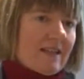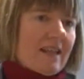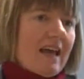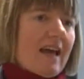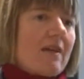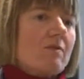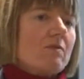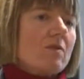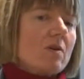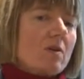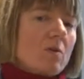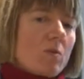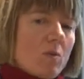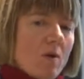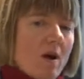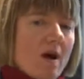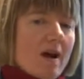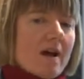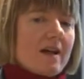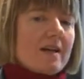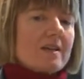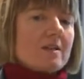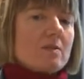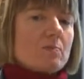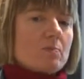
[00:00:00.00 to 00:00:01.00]
that
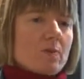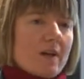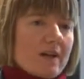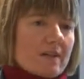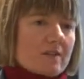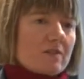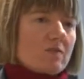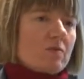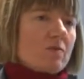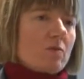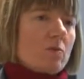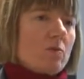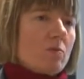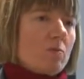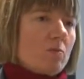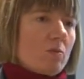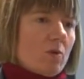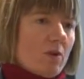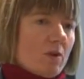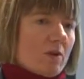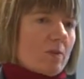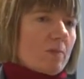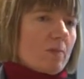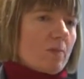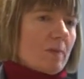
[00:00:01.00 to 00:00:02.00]
requires practical
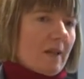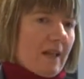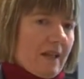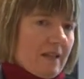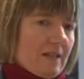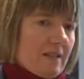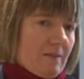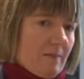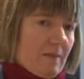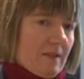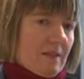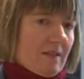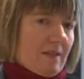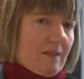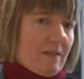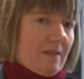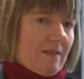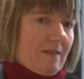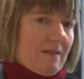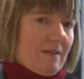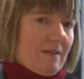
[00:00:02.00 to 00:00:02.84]
work placement.